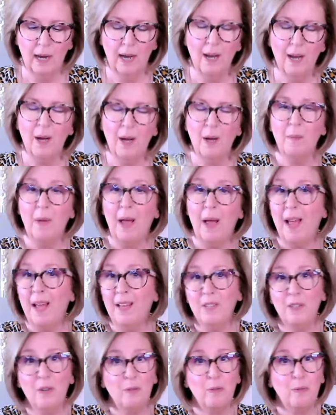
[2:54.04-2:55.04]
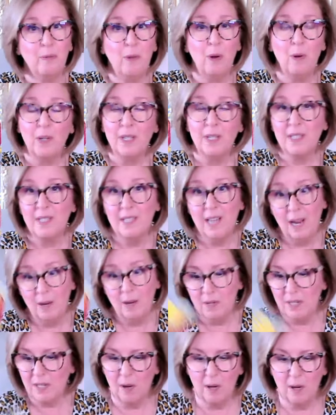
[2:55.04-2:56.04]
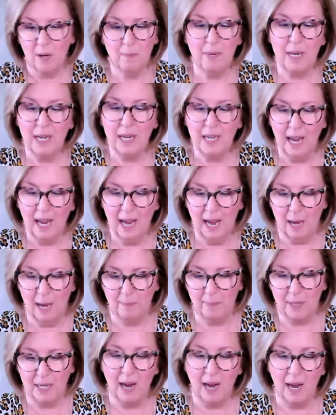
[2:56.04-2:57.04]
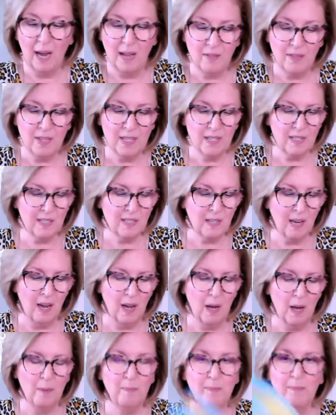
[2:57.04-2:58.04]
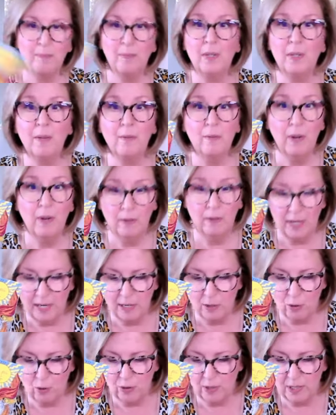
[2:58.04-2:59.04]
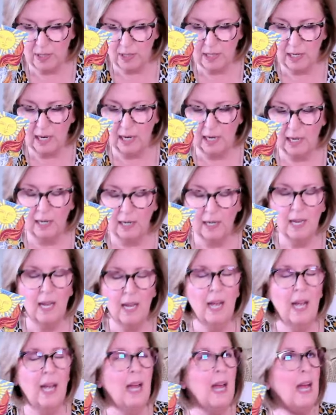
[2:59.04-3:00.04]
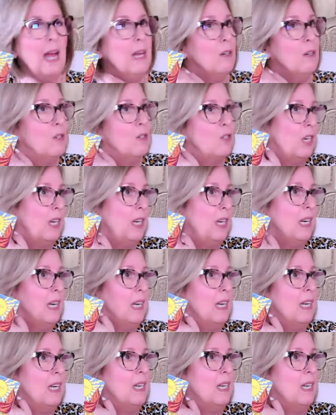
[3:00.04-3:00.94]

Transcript: Um, and your focus now is on being happy. This um, very interesting energy